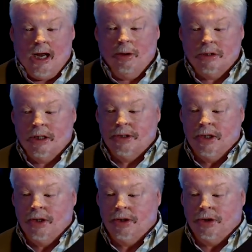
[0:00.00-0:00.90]
And I was
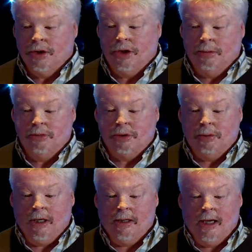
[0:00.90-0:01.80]
listening to Jim
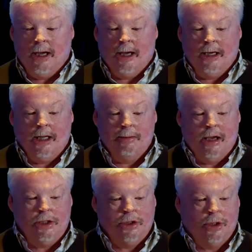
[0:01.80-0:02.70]
speak there, and he
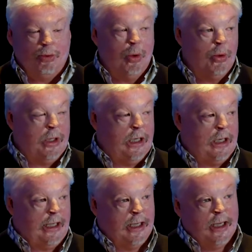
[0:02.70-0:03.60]
mentioned wound
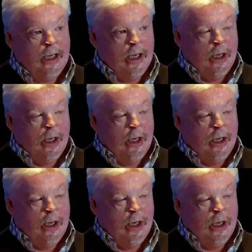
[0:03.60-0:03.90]
healing.